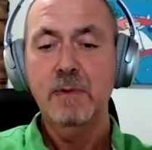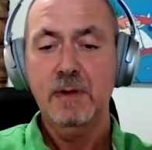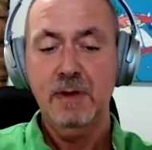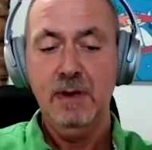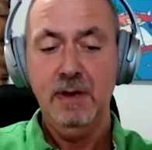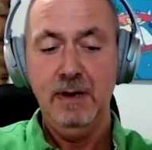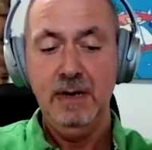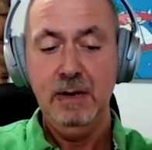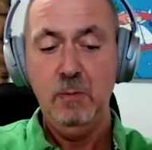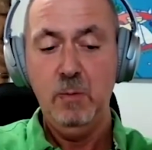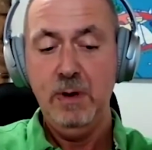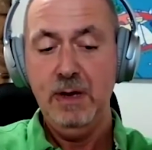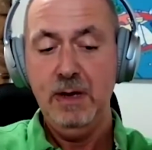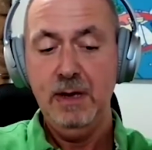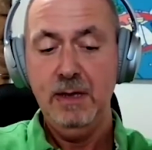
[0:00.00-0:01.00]
Certainly
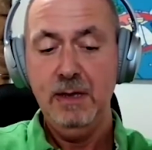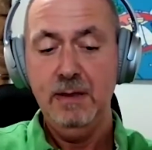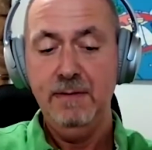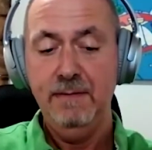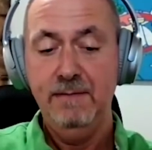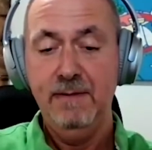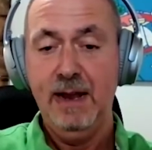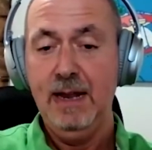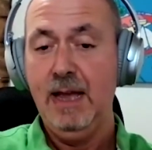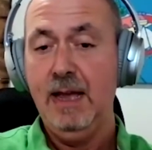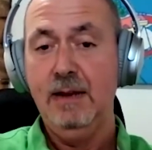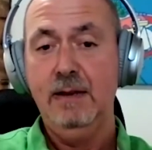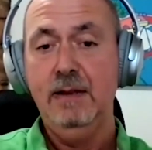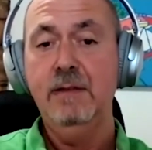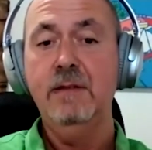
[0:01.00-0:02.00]
with
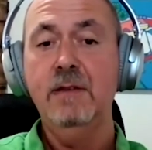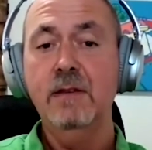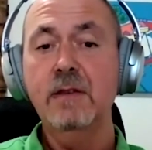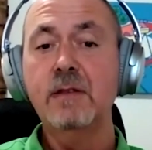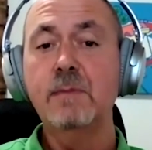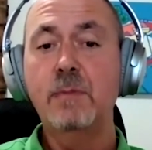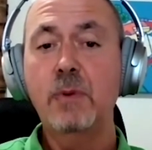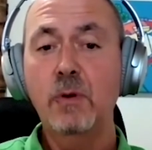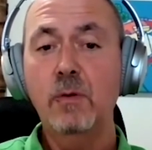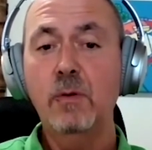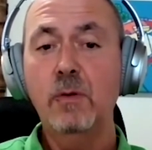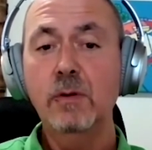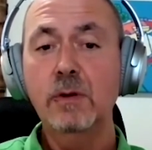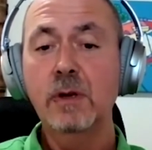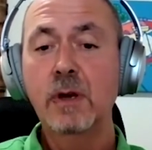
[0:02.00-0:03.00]
Valiantis'
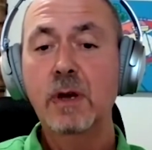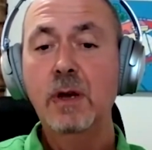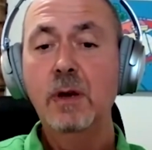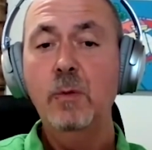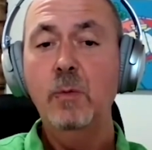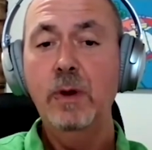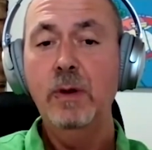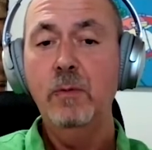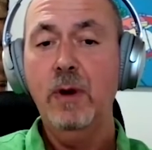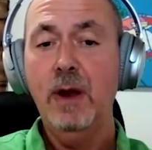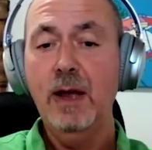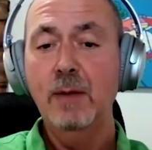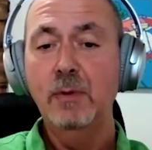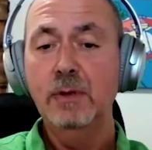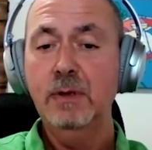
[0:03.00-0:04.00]
support, we were
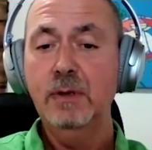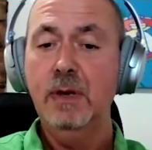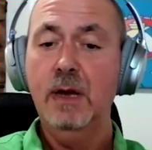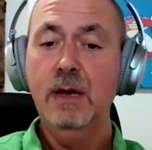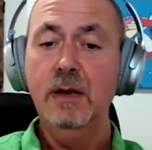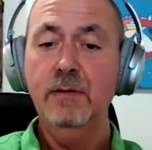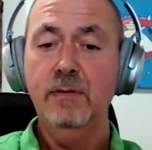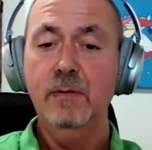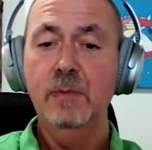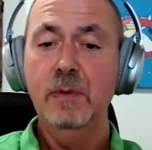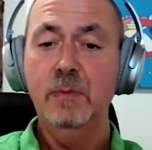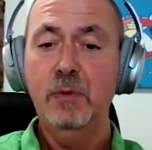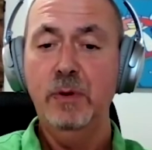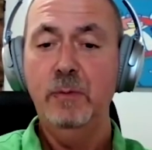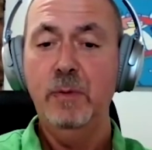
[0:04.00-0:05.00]
able to go from the
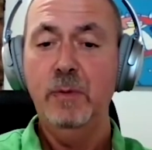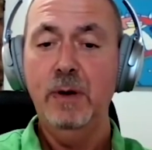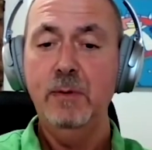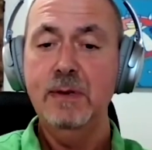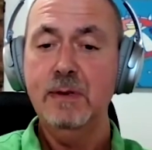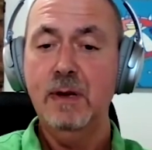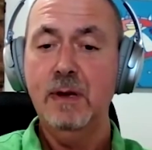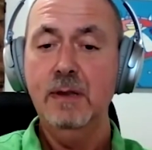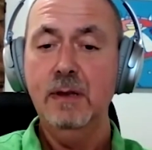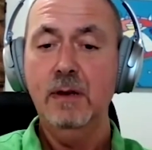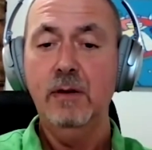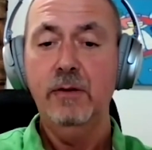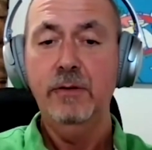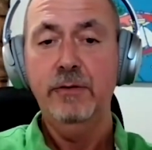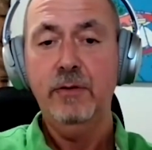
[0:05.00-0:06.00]
point where we signed the
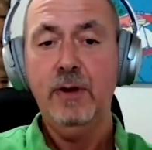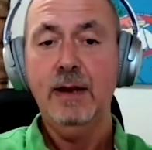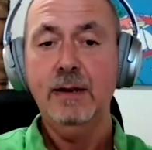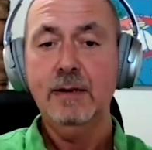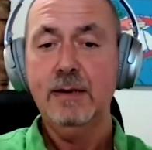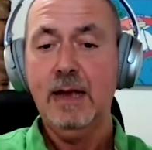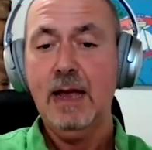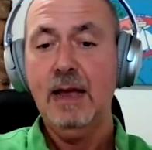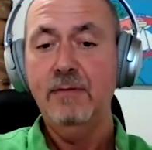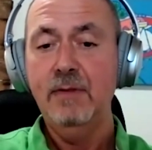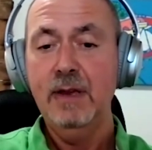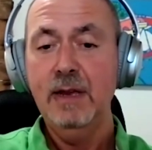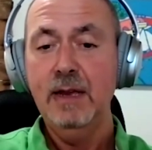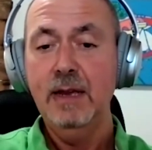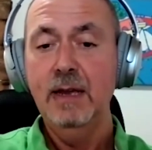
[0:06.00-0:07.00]
contract to
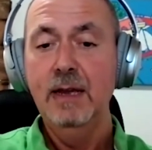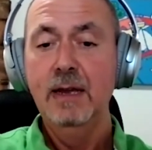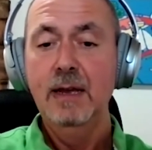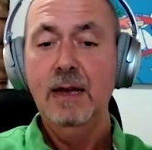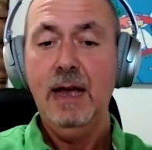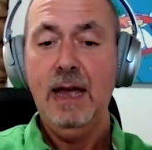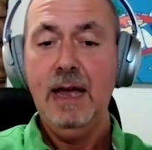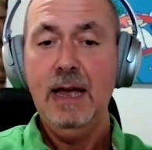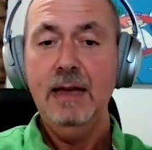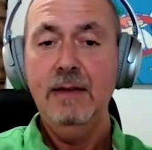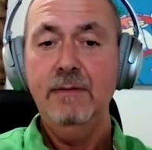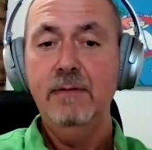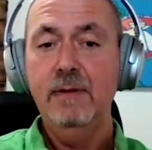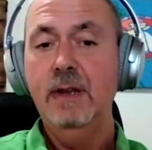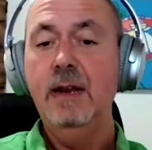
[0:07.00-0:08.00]
having
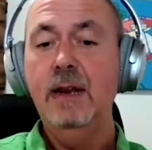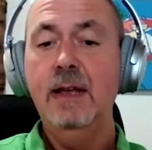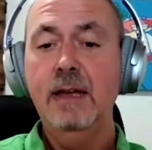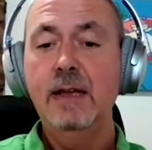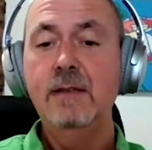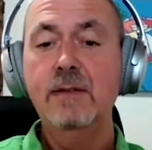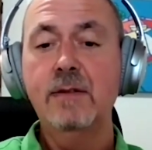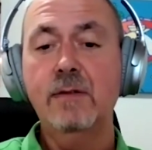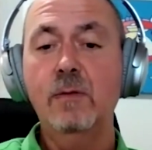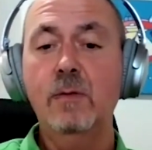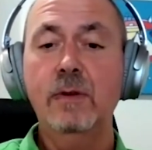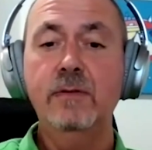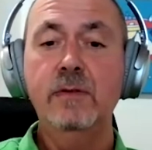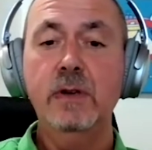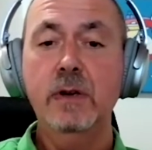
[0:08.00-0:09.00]
a vanilla
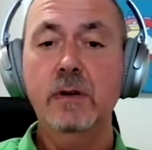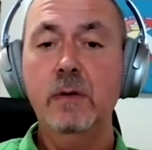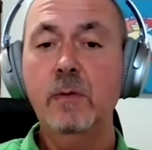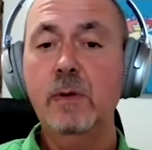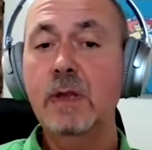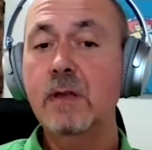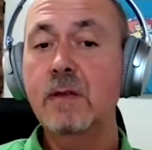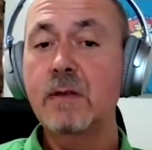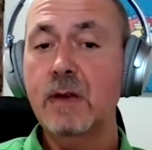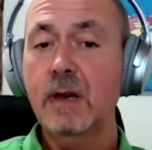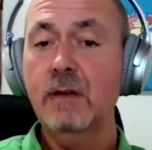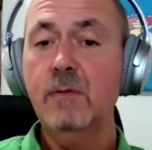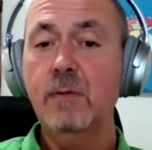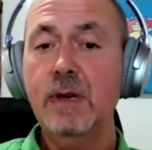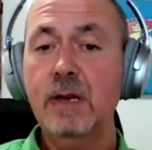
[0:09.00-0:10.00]
install of Jira within
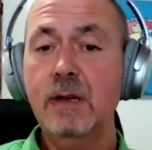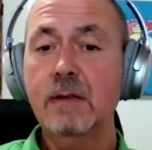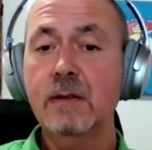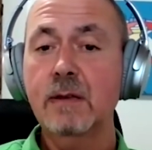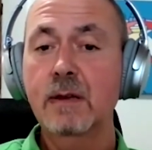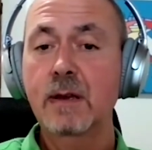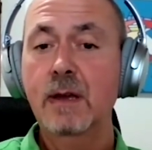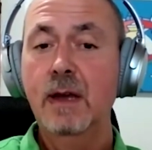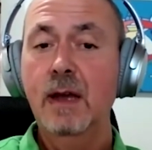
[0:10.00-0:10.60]
6 weeks.